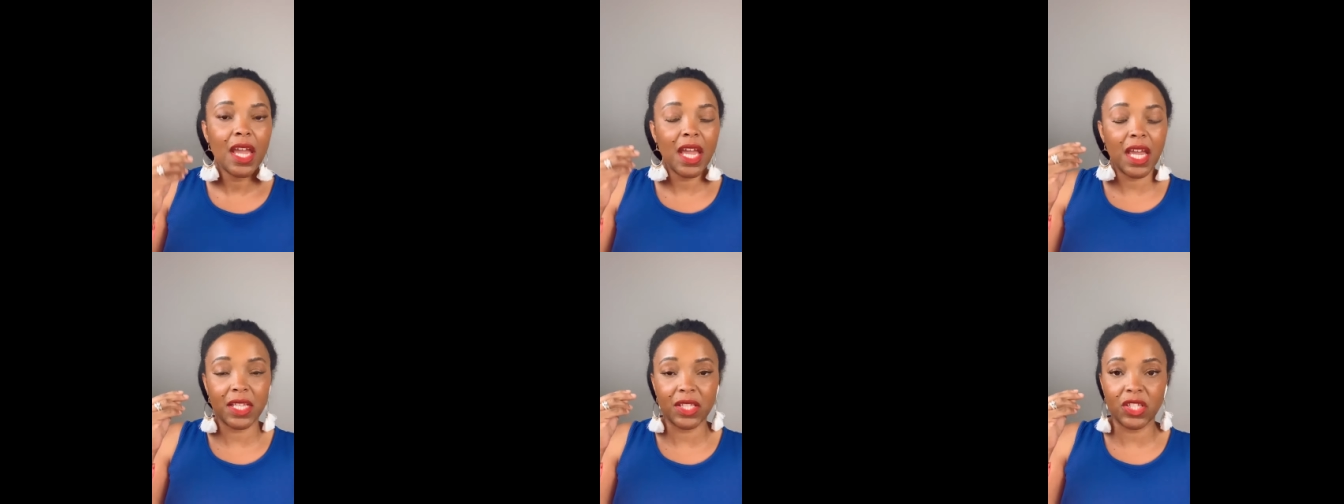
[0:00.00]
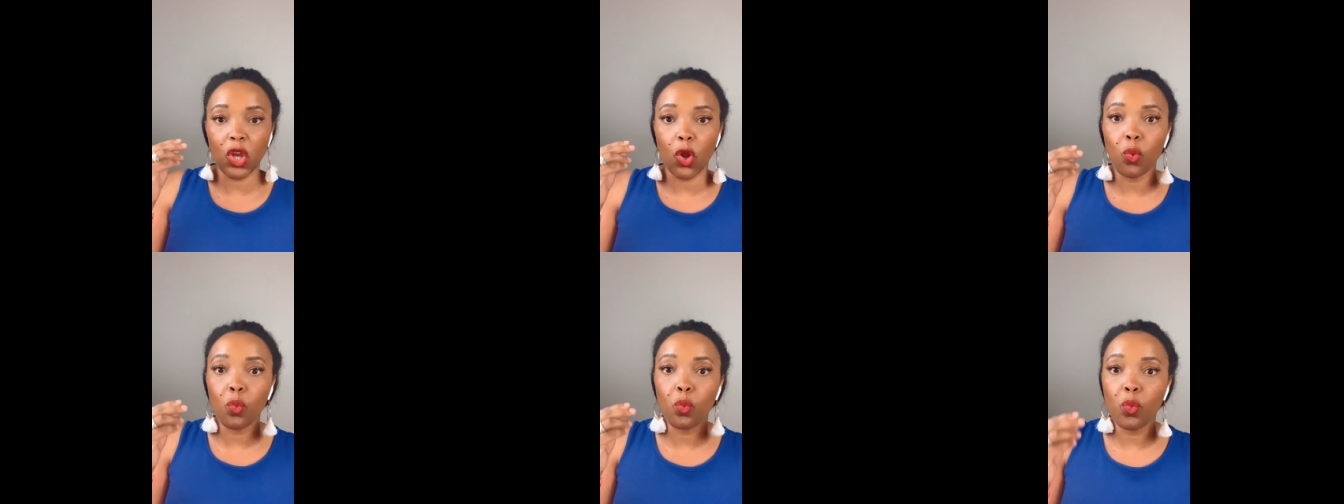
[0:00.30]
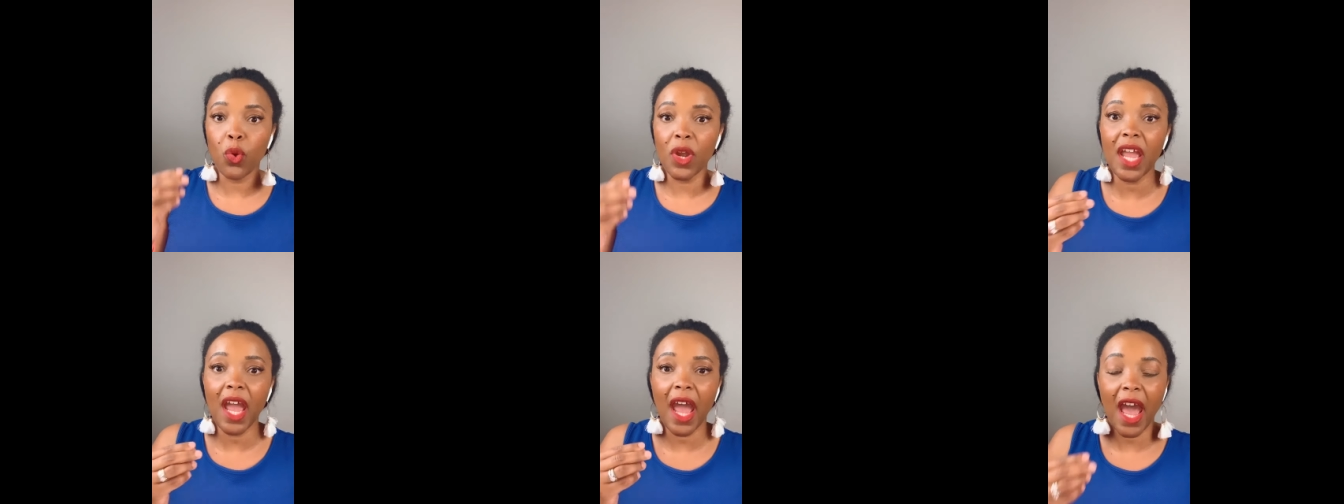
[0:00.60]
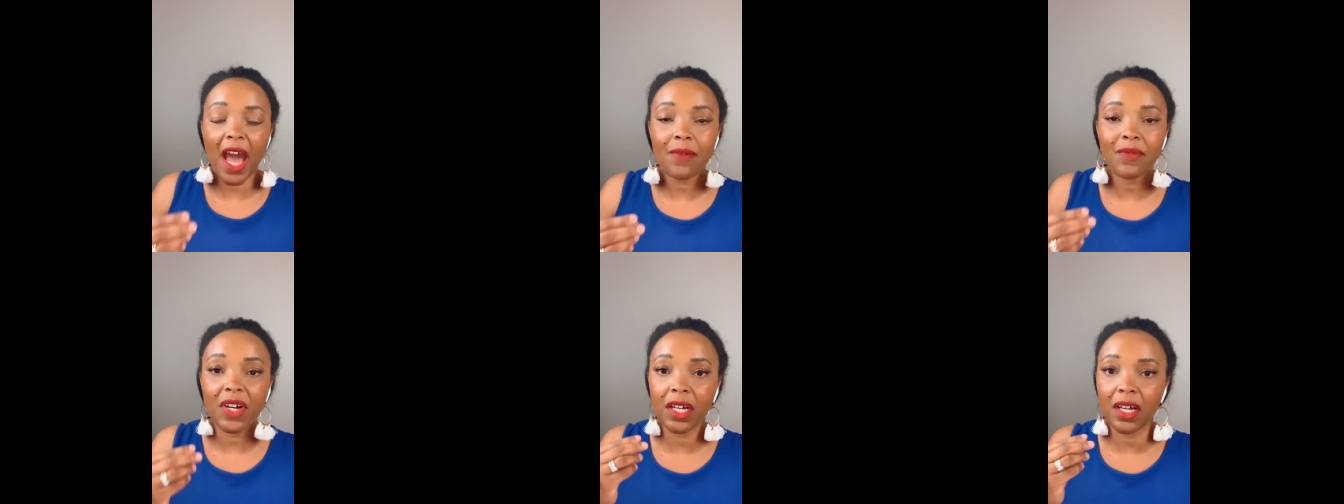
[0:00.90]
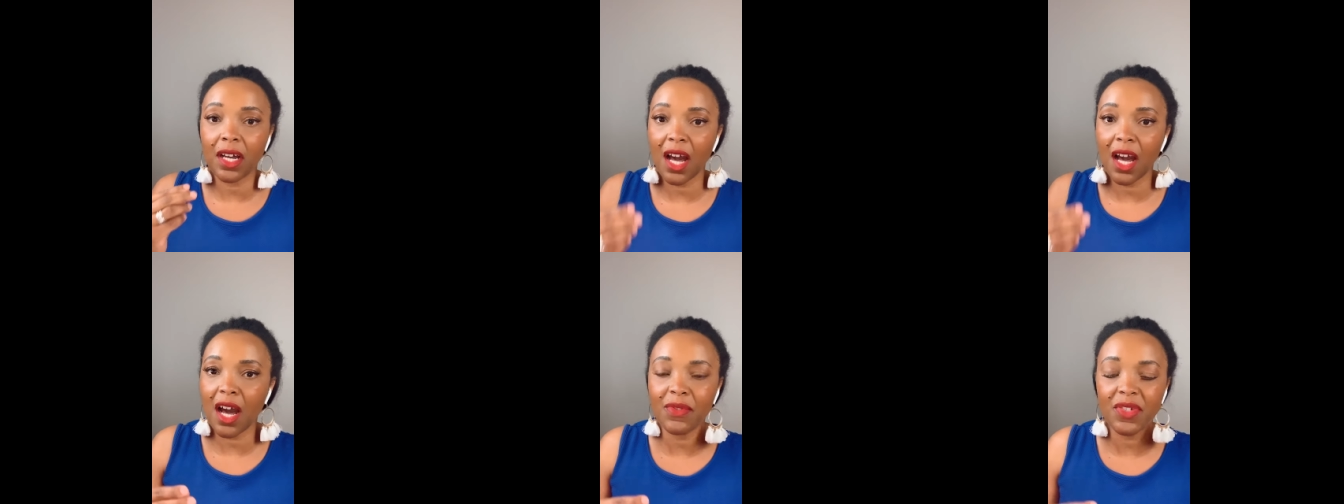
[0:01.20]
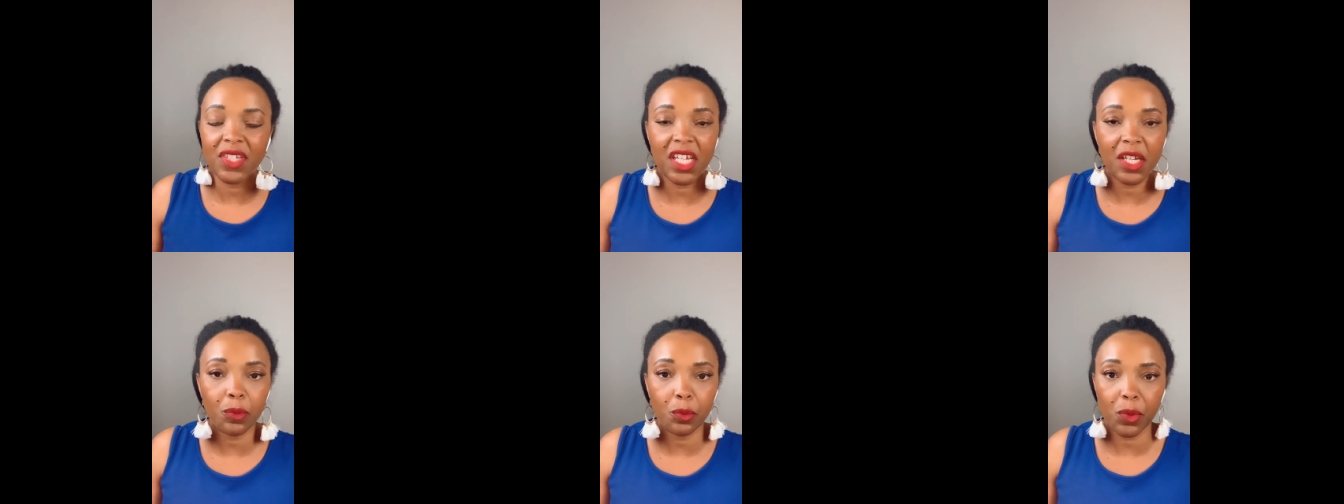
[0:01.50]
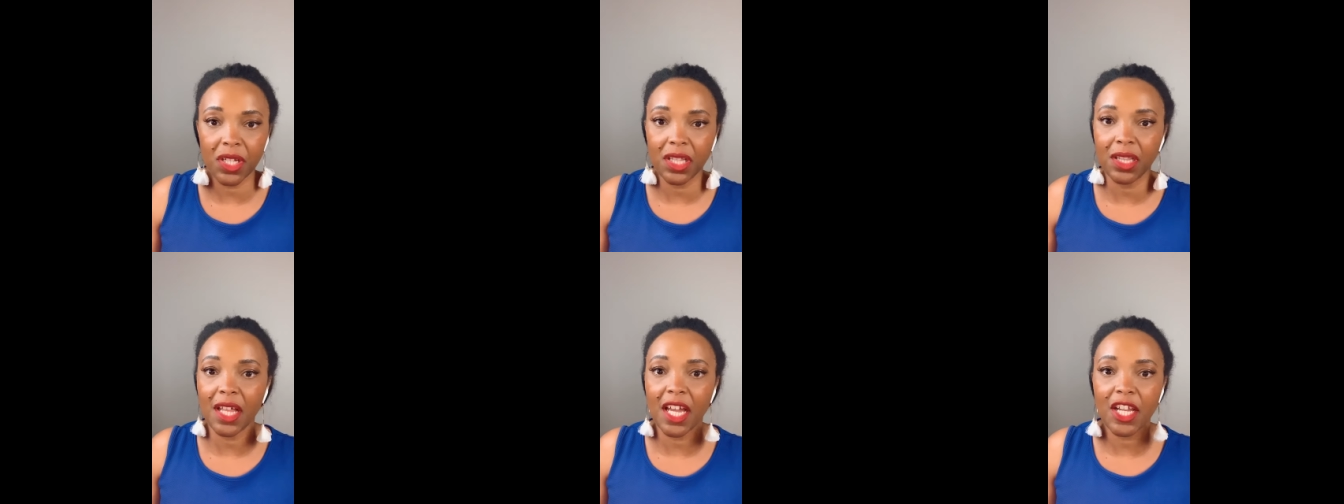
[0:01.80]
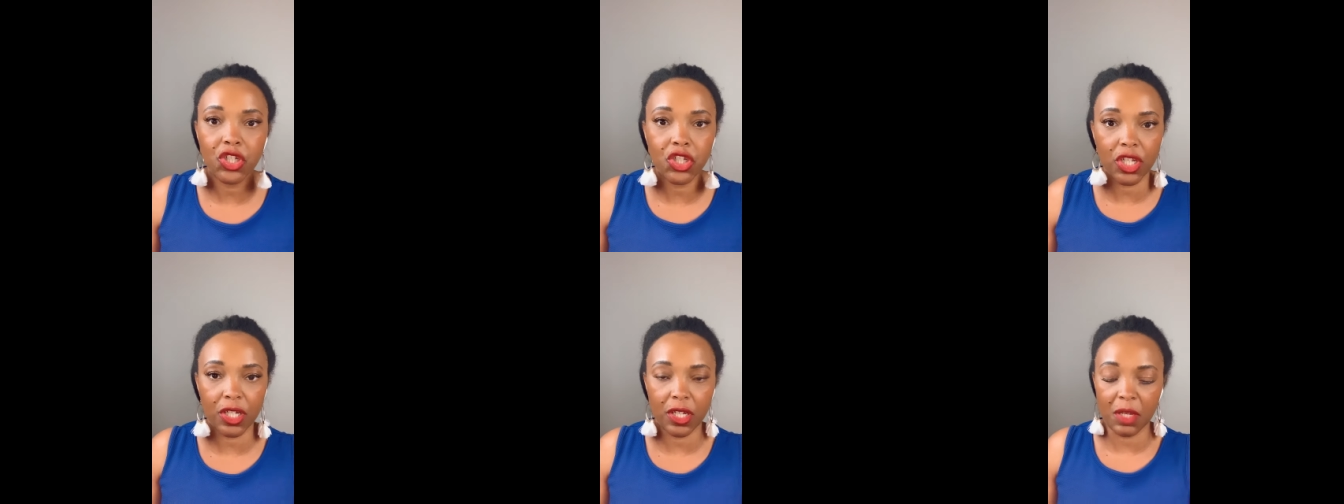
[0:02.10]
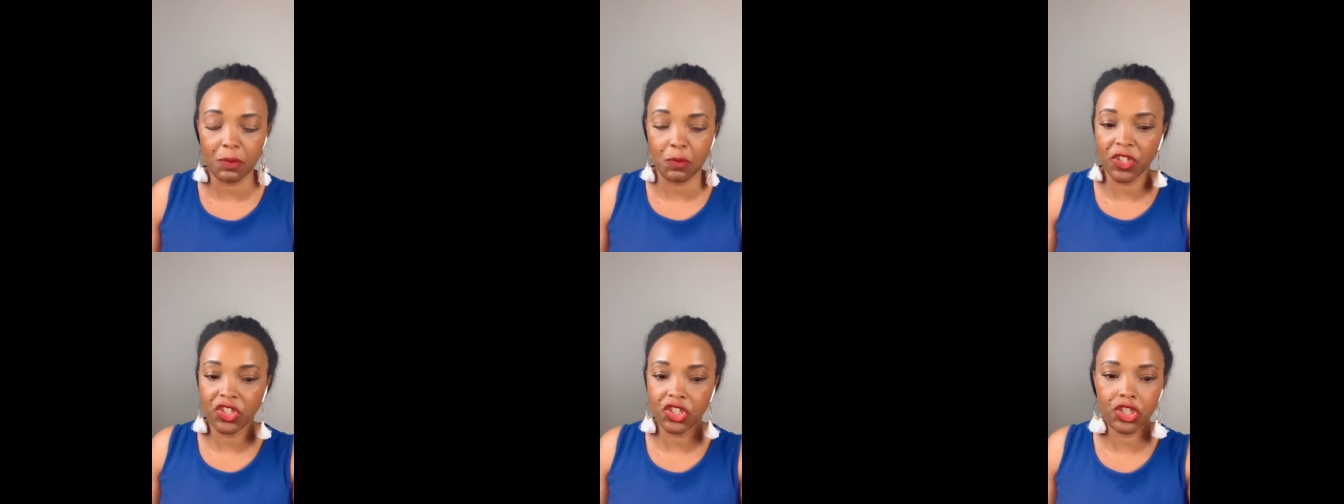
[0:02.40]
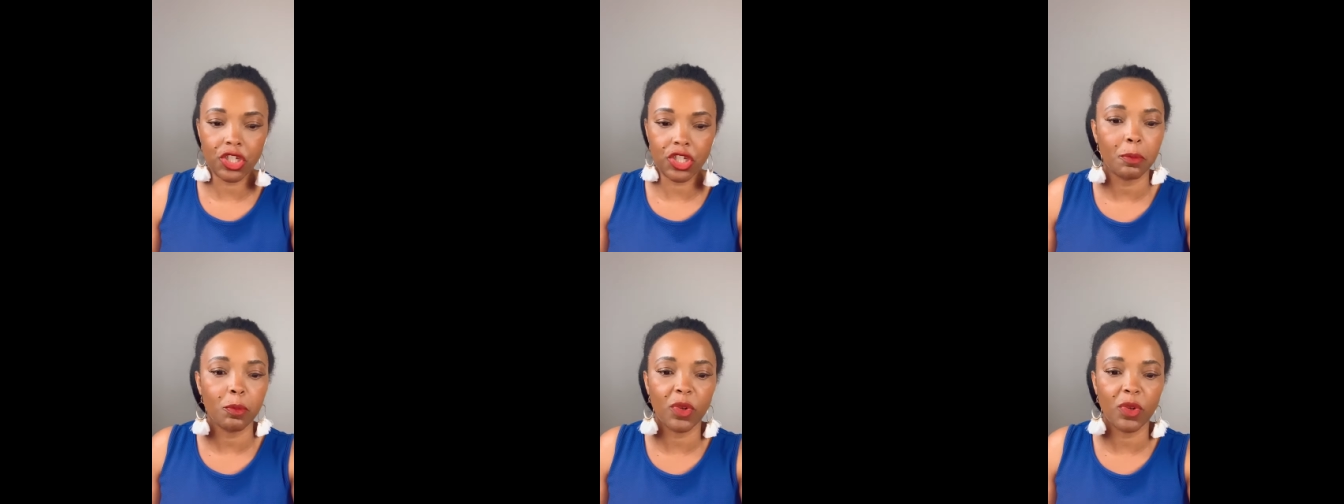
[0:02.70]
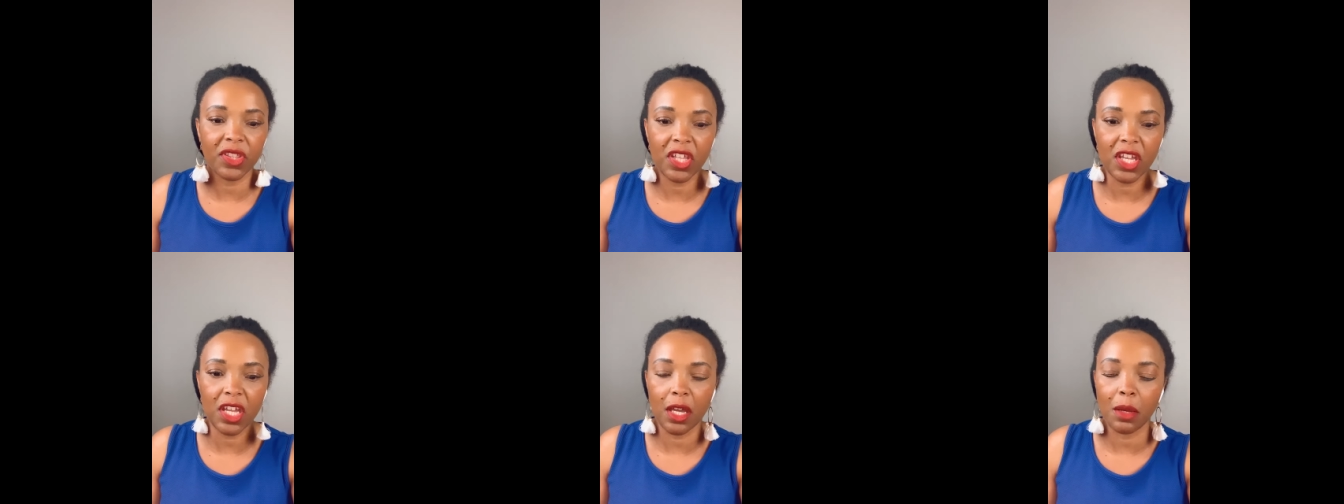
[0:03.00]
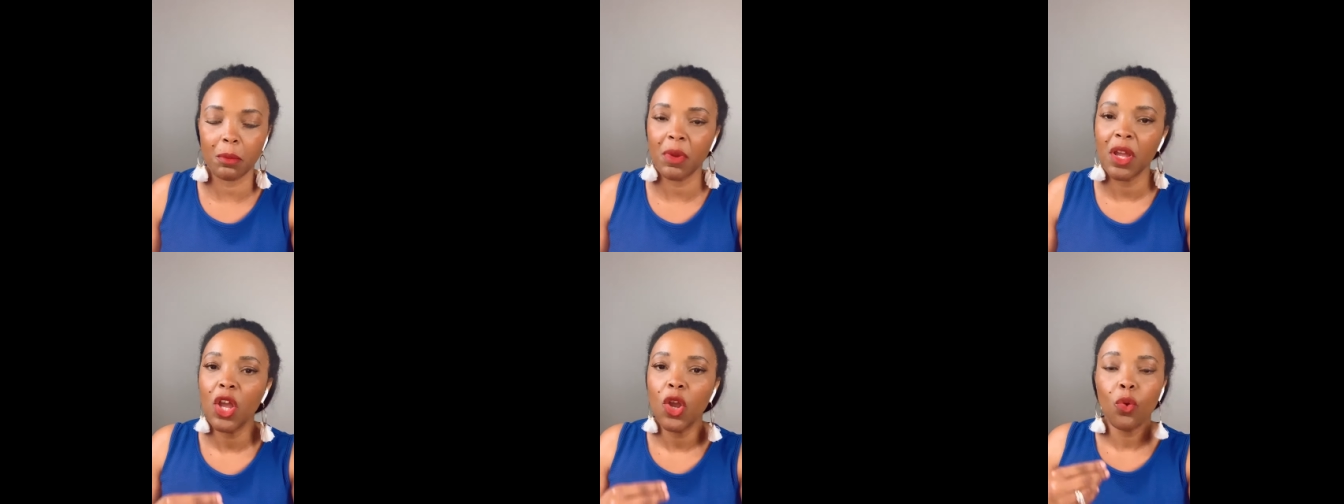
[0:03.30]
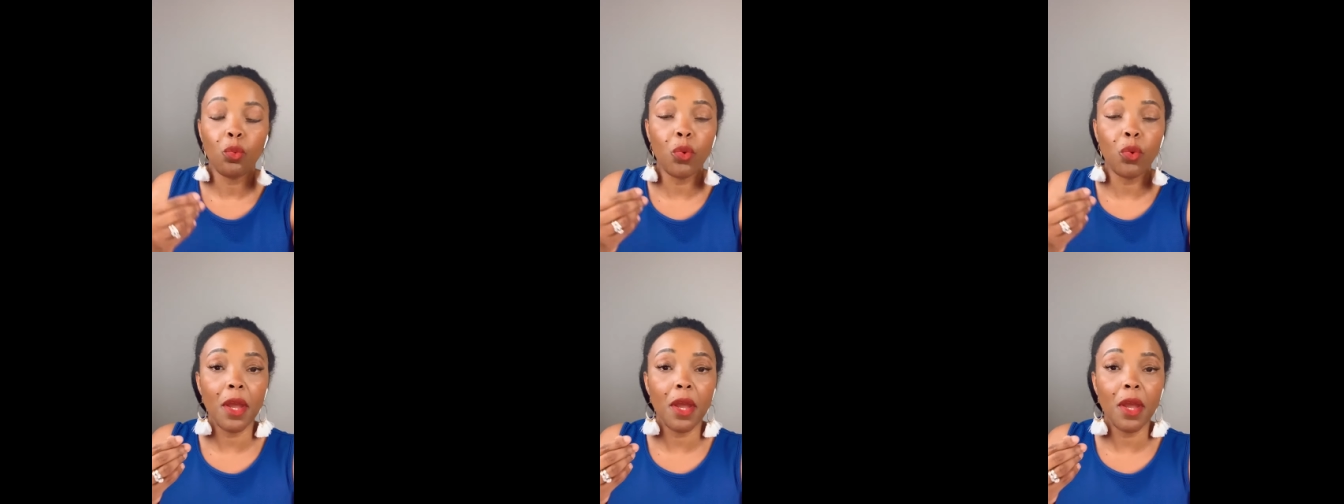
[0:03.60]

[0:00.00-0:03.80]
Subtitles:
And so we have a covenant relationship with him.